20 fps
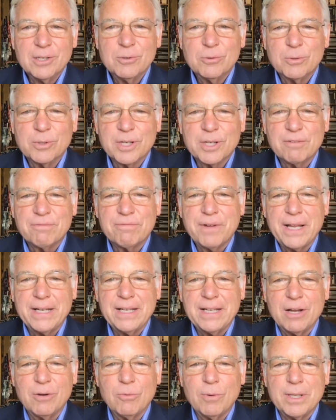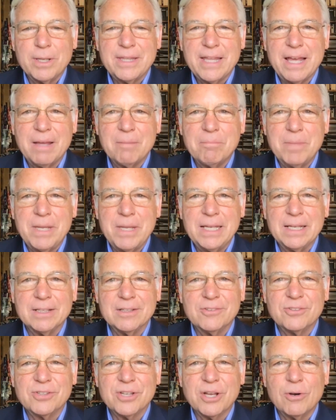We're going to find out what that
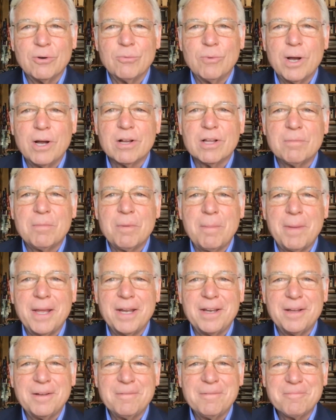means. So, welcome, Amanda.